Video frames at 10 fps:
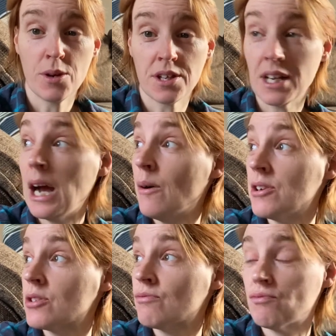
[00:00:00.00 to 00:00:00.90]
And now I
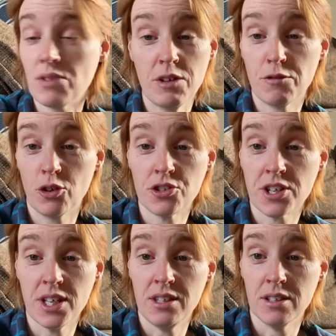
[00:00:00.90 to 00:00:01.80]
just reinforce it
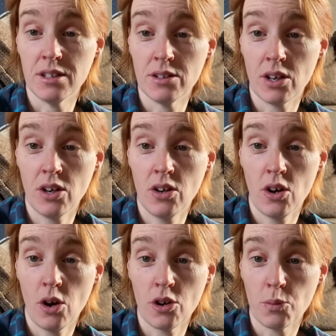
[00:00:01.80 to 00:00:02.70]
in the
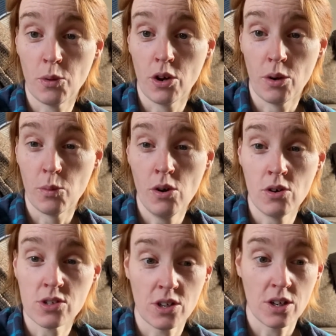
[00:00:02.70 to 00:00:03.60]
on our
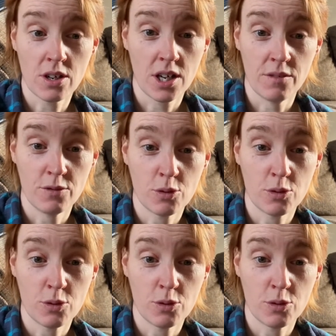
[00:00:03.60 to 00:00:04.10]
walks, on our kind of,